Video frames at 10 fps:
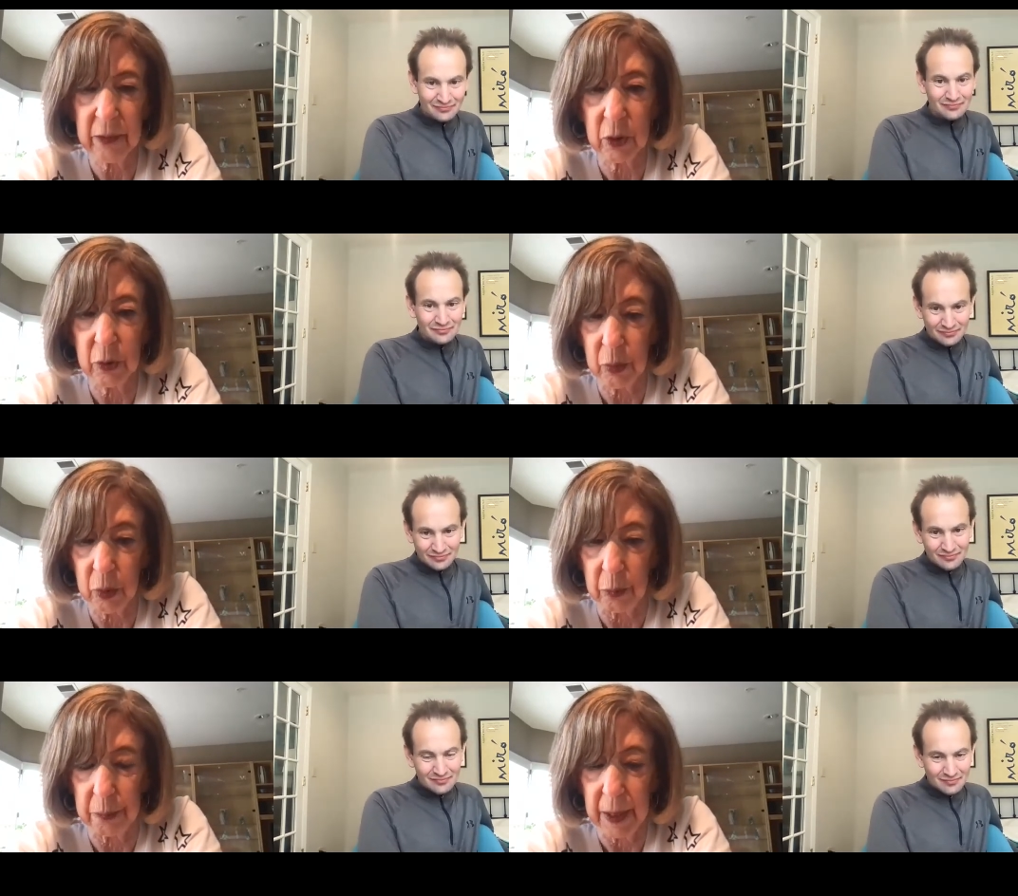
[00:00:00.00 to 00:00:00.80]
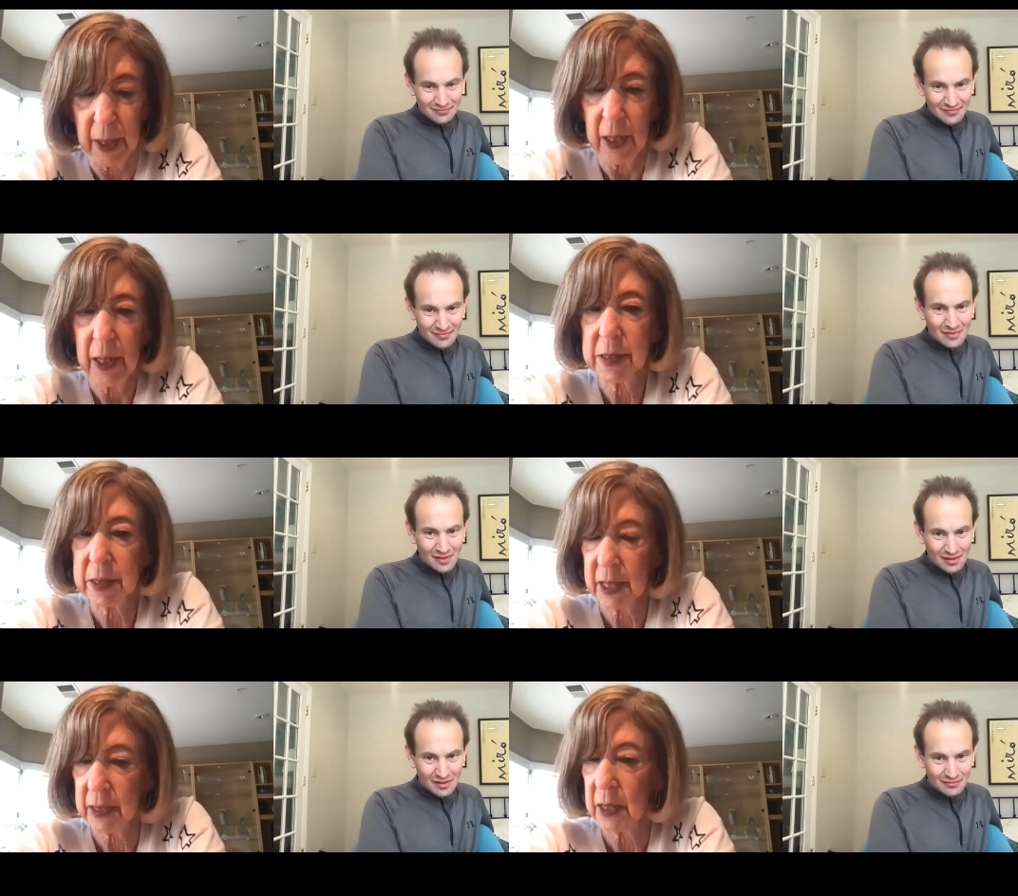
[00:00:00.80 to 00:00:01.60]
Speaker 1: the group, is
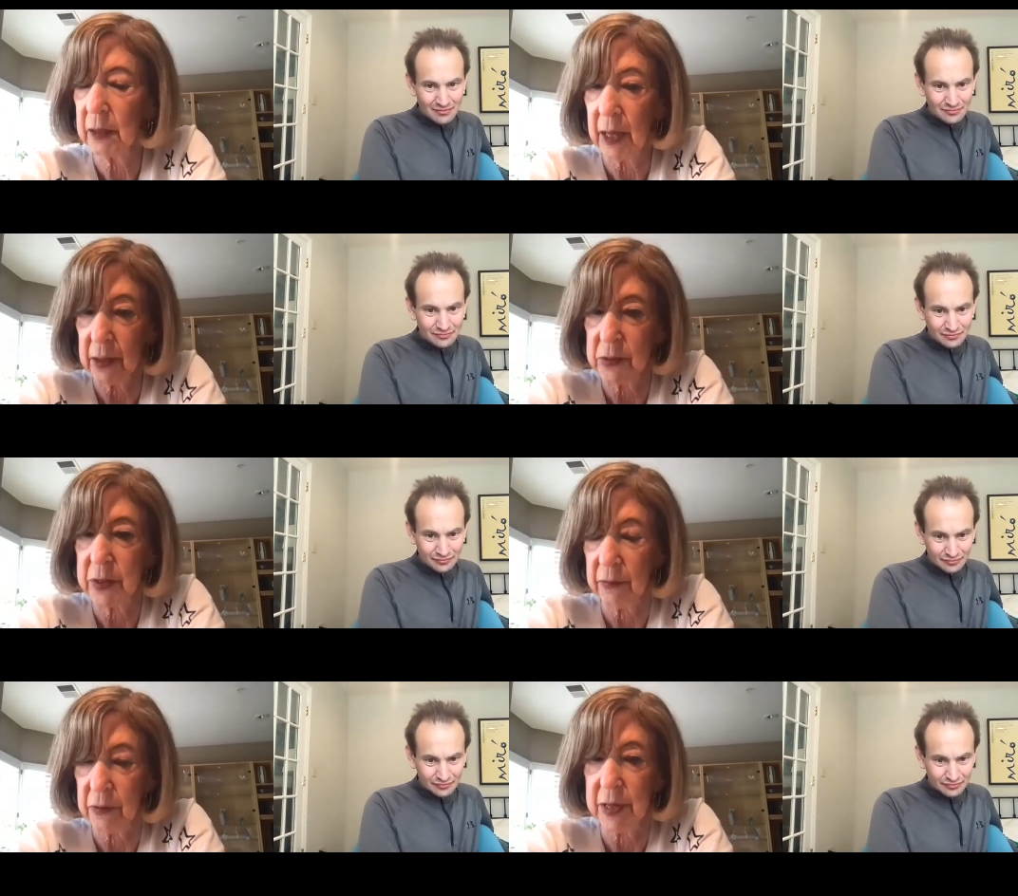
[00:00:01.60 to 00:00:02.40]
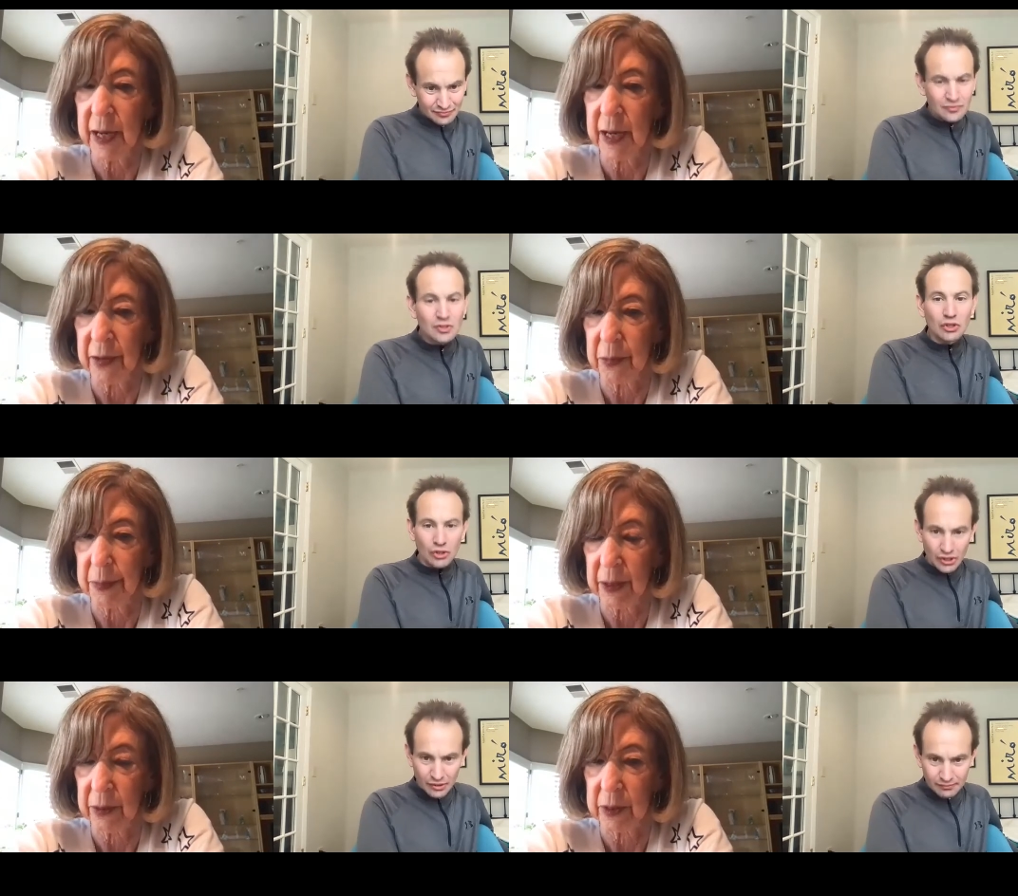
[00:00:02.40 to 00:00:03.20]
sending letters every day to the Good.
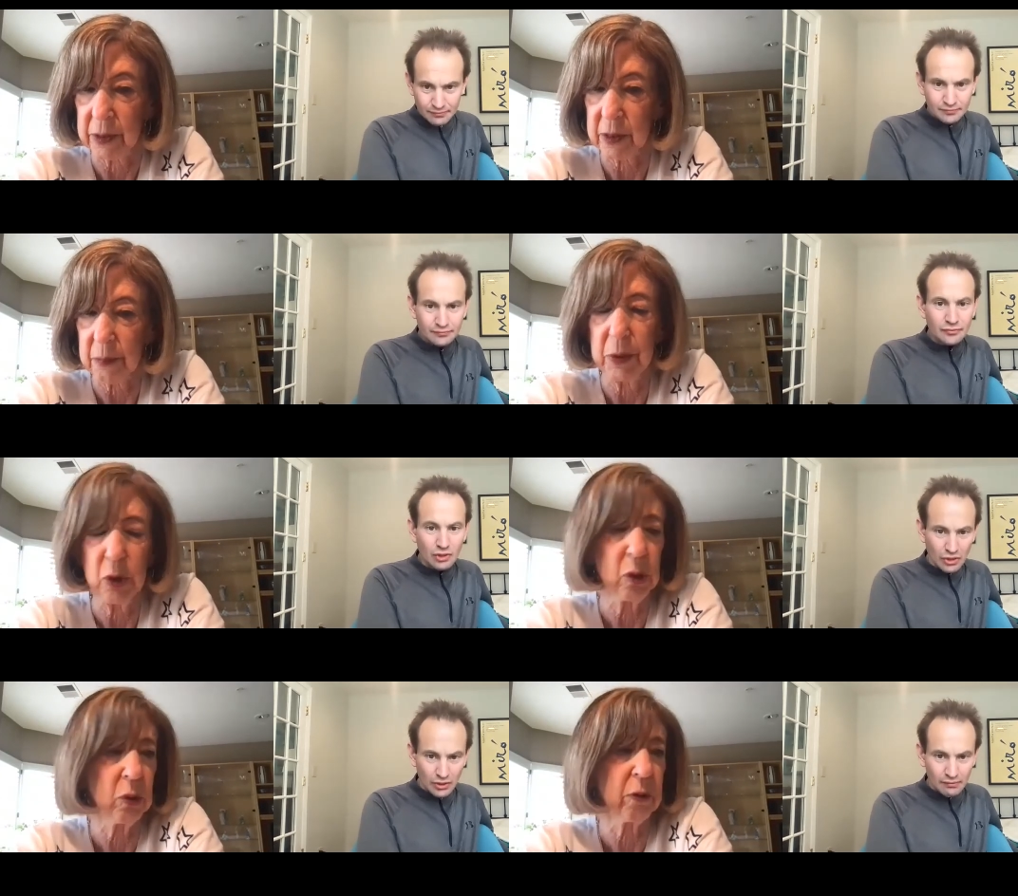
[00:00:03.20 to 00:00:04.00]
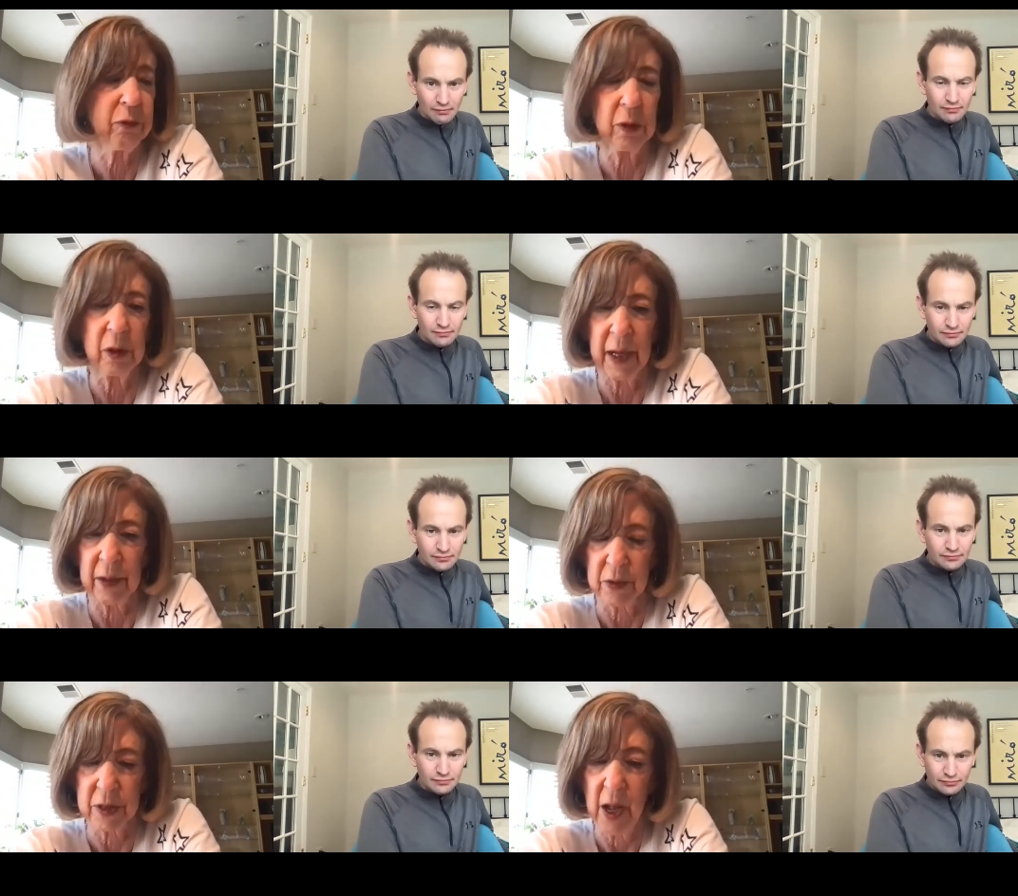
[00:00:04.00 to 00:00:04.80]
parents. Beautiful Good.
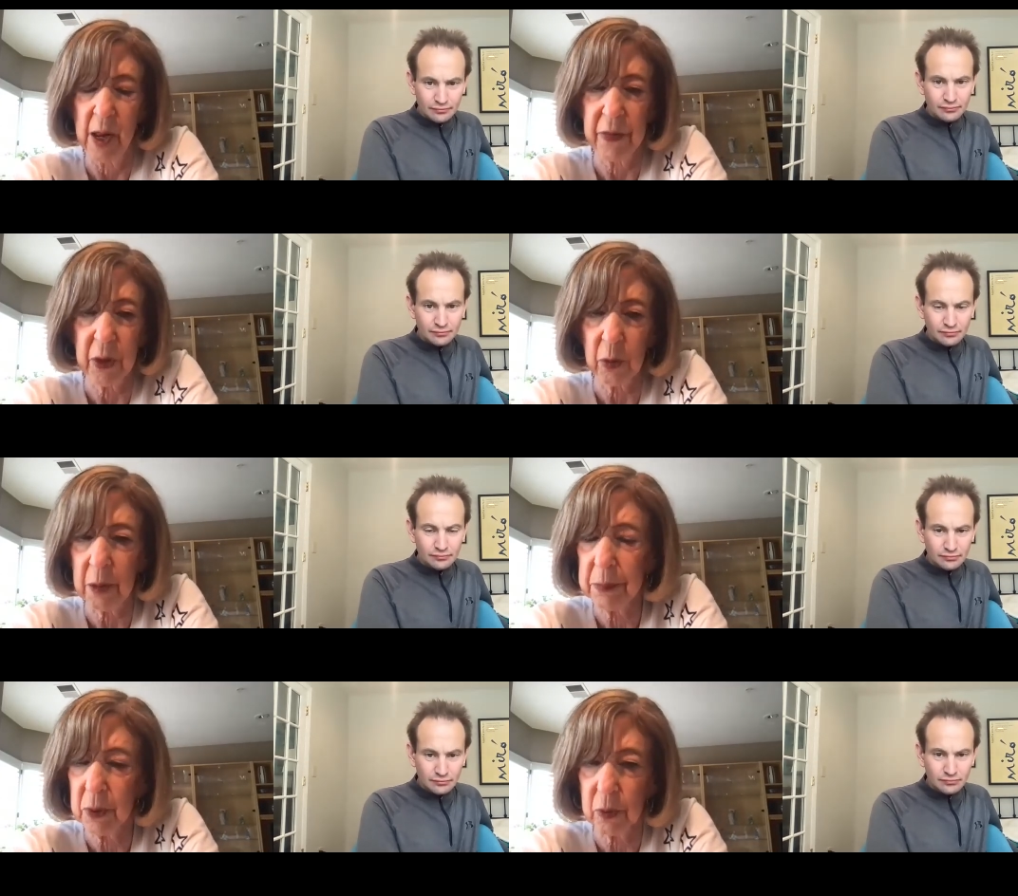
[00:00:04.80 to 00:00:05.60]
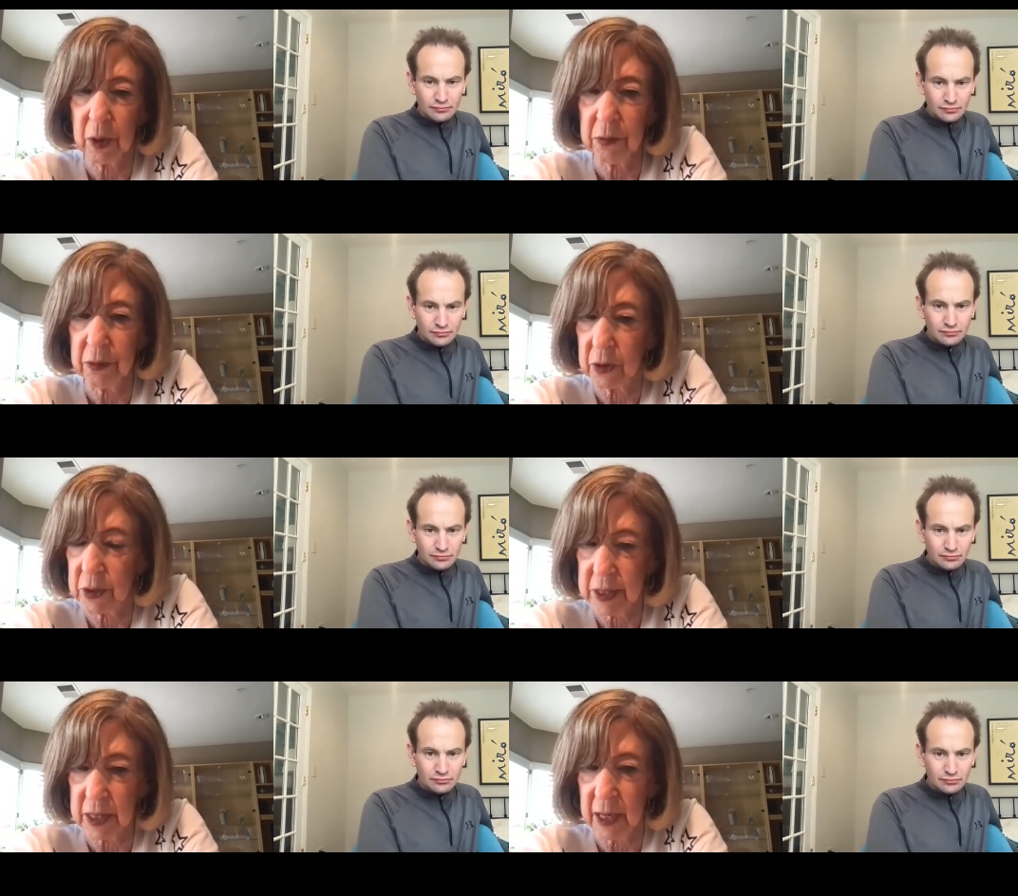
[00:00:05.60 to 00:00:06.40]
letters. They're up north. They're
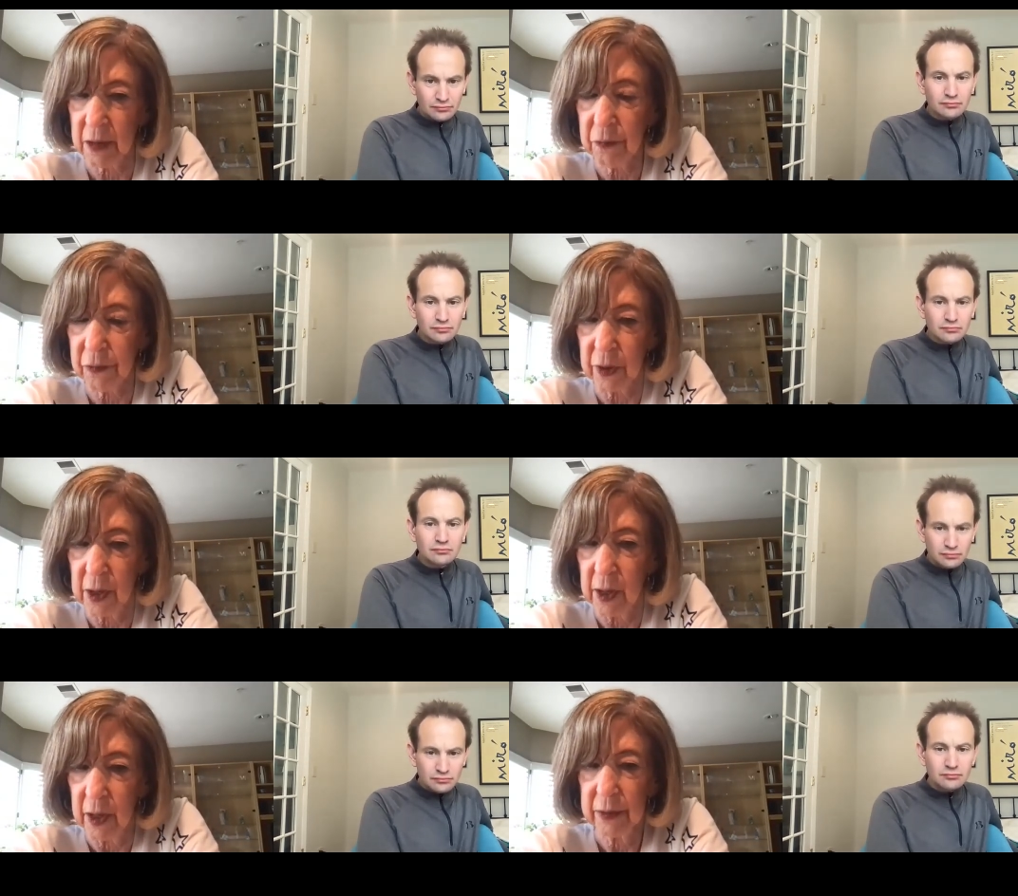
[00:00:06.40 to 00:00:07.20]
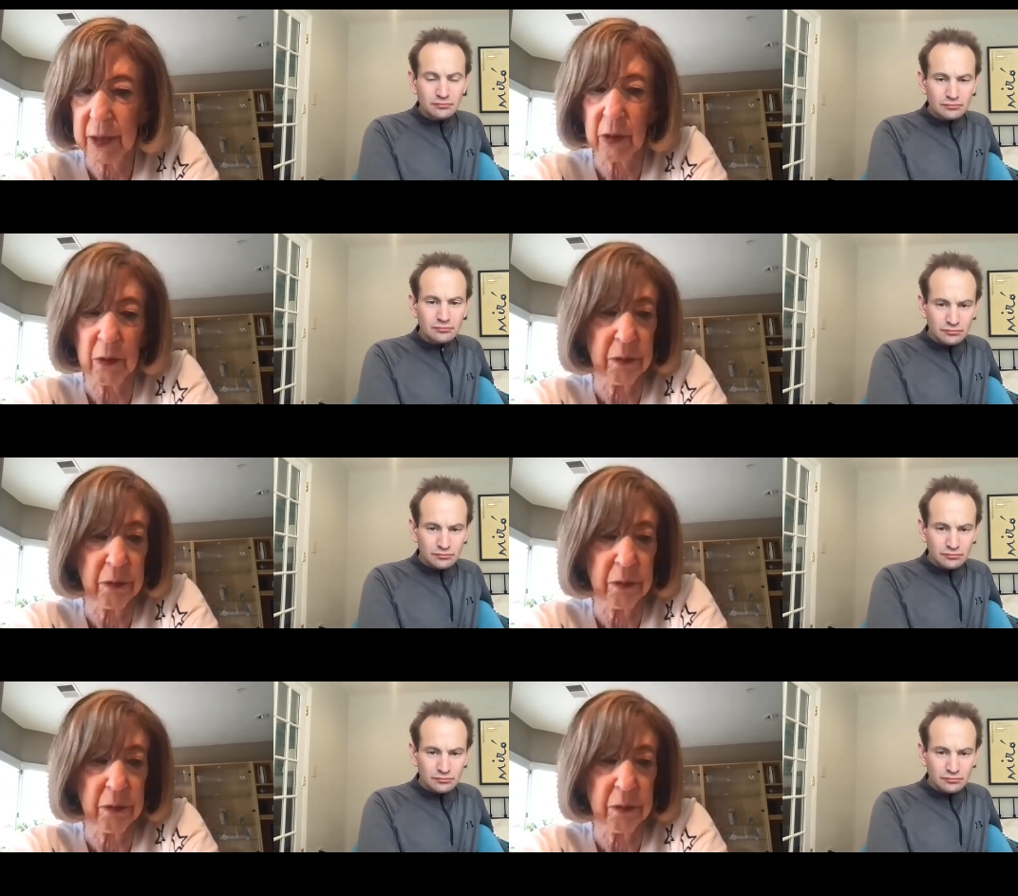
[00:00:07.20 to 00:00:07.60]
safe. They're,